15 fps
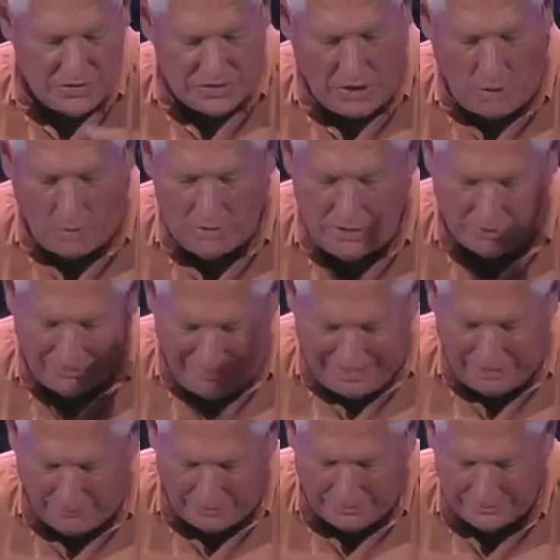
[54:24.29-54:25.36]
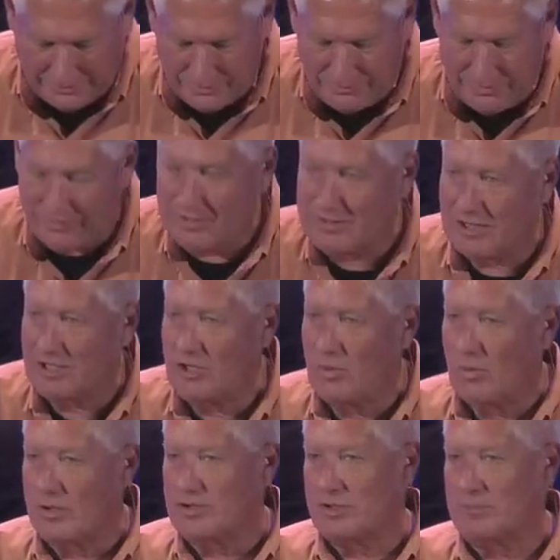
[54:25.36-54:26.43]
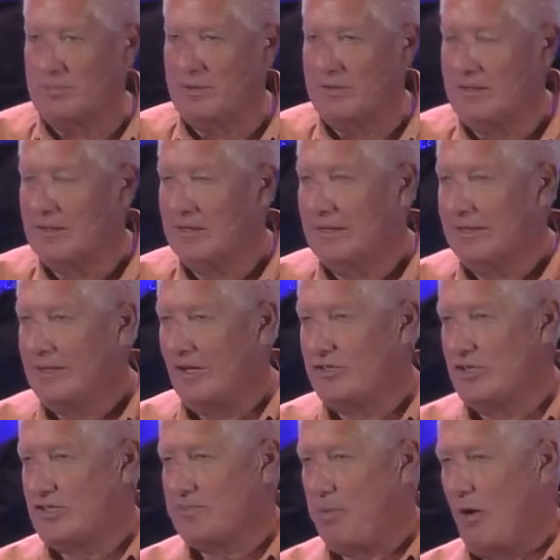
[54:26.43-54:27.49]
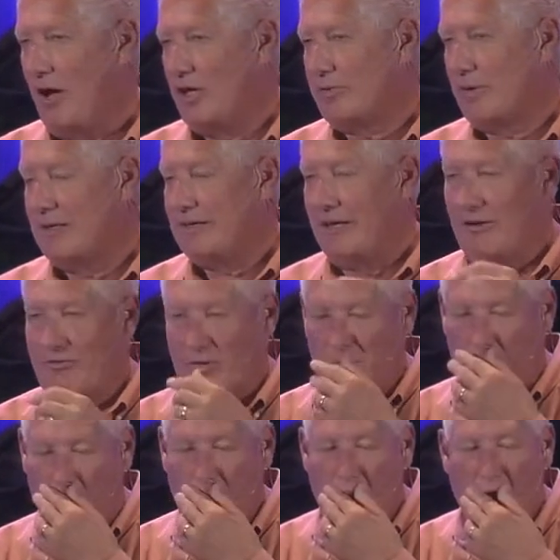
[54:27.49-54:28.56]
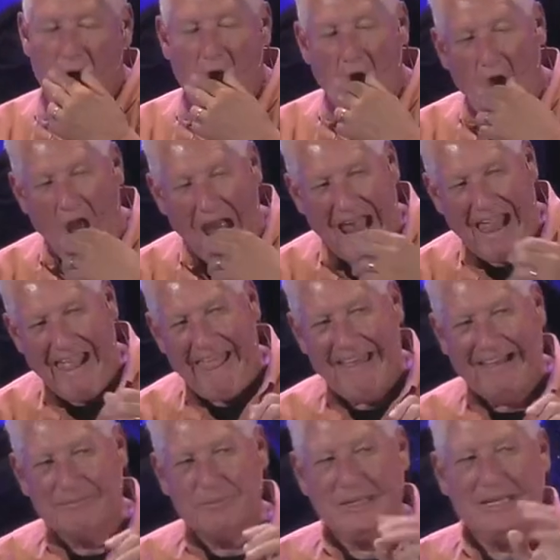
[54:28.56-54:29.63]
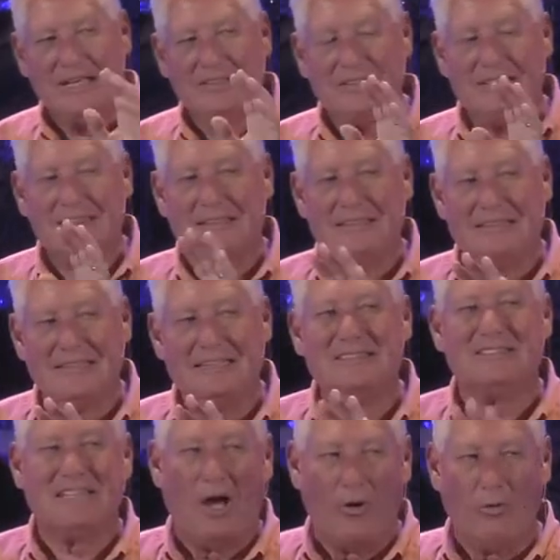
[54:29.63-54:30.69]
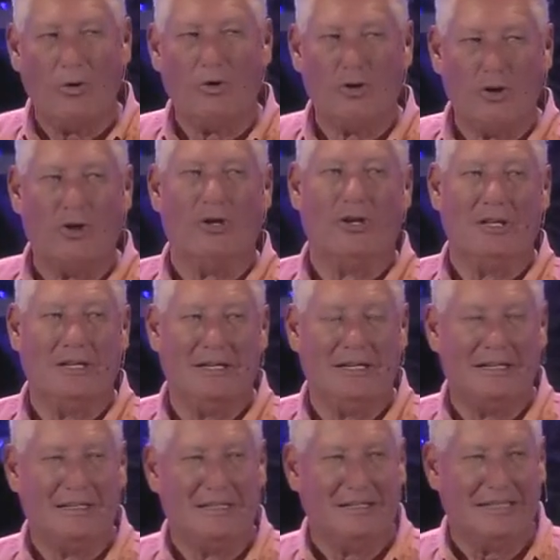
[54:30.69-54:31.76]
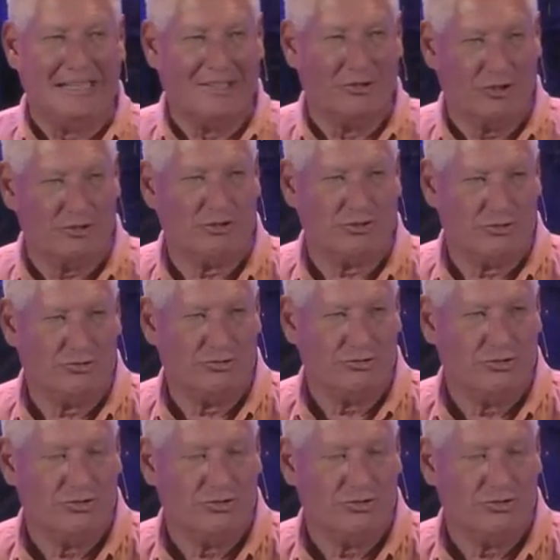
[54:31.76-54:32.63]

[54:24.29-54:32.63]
So you're ignorant of the very thing you worship. Now just pause right there for a moment because it doesn't sound real good in, English.